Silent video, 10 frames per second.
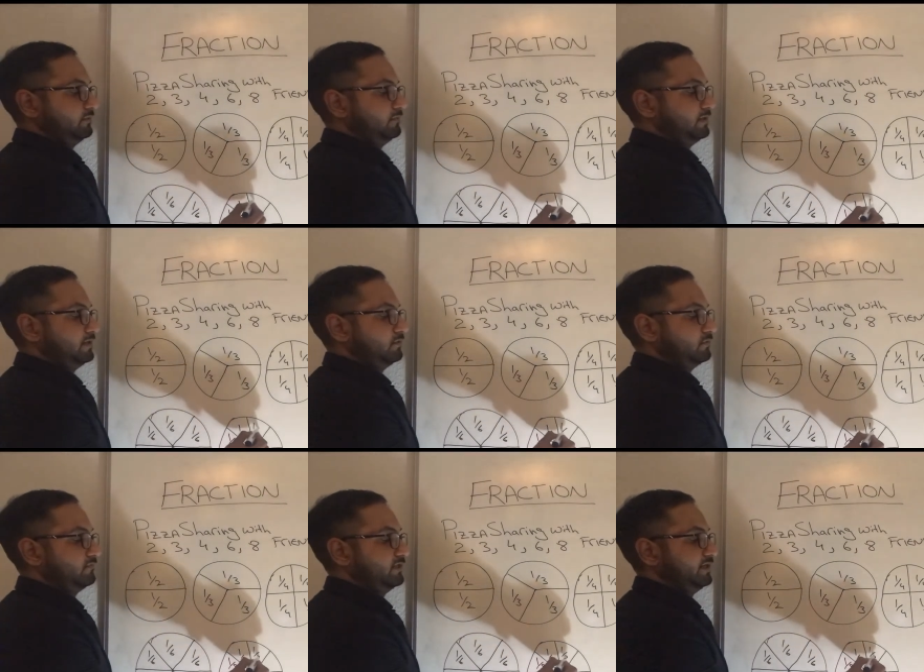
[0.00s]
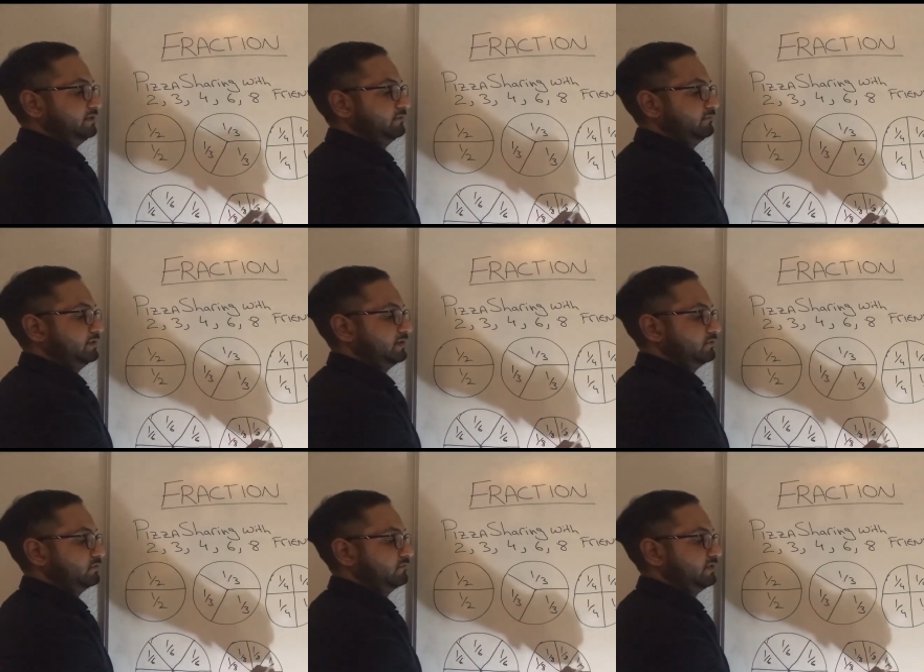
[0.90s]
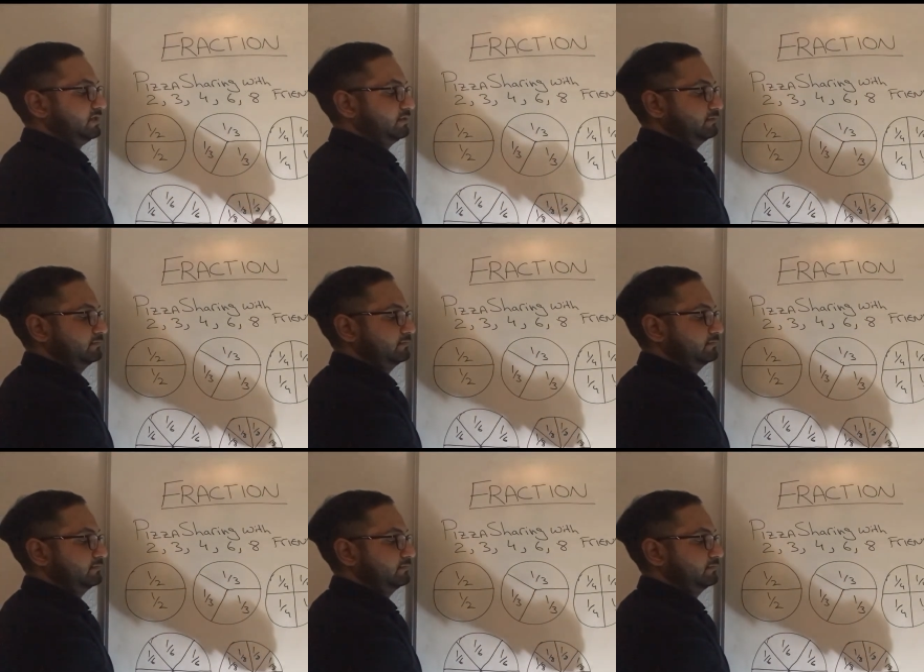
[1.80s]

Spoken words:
1 out of 8, 1 out of 8.